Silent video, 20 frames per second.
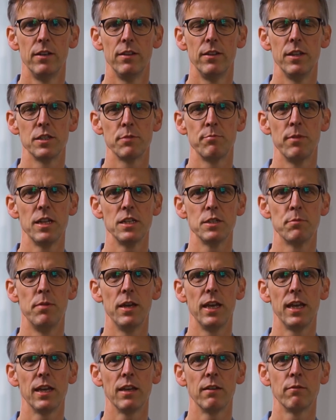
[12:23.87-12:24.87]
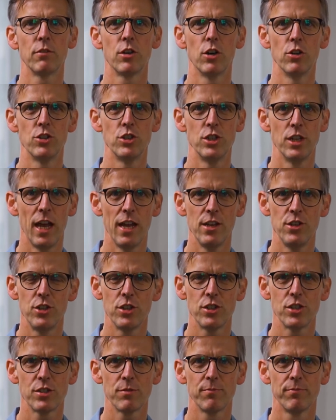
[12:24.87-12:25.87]
This means being
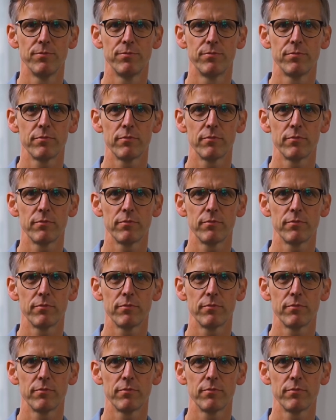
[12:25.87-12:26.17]
conscientious,